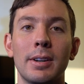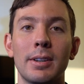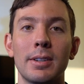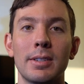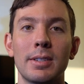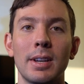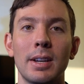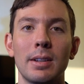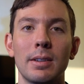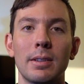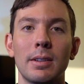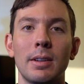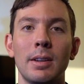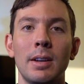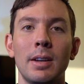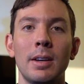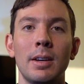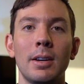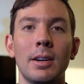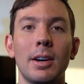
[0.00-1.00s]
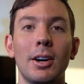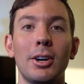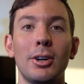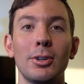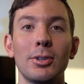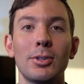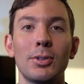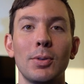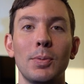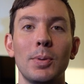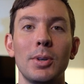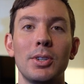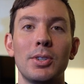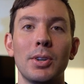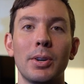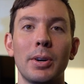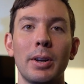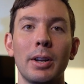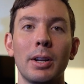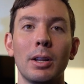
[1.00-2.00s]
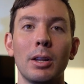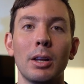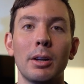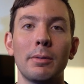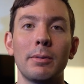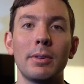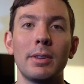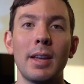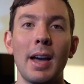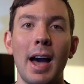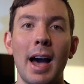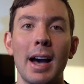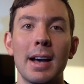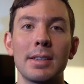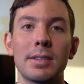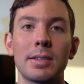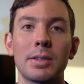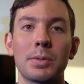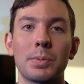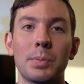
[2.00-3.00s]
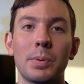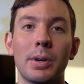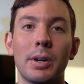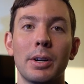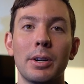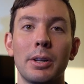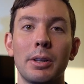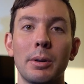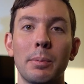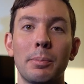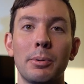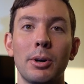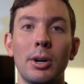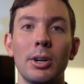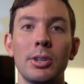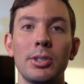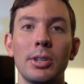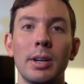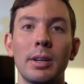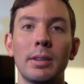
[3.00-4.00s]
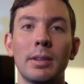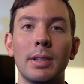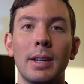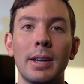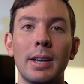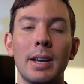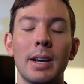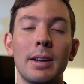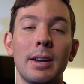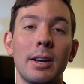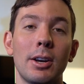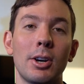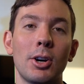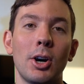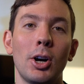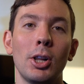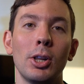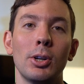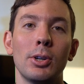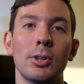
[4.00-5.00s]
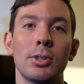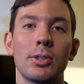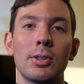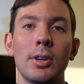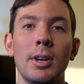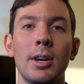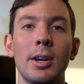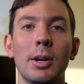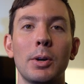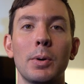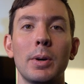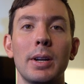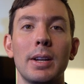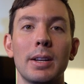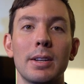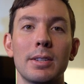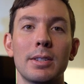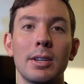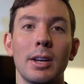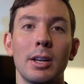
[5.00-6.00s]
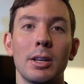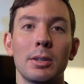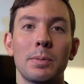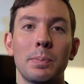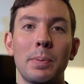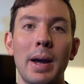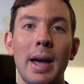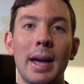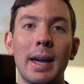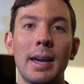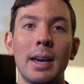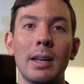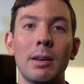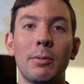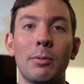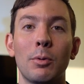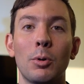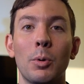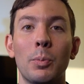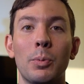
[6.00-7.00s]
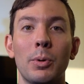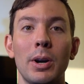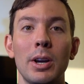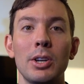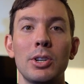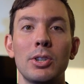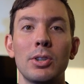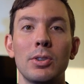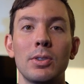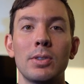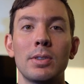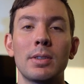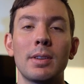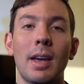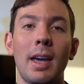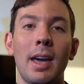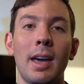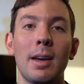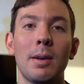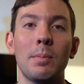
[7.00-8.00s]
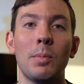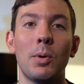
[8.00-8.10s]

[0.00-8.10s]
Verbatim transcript: are sent. Also, we generate a lot of tasks regarding the project, like getting colors, creating a sales packet for operations, and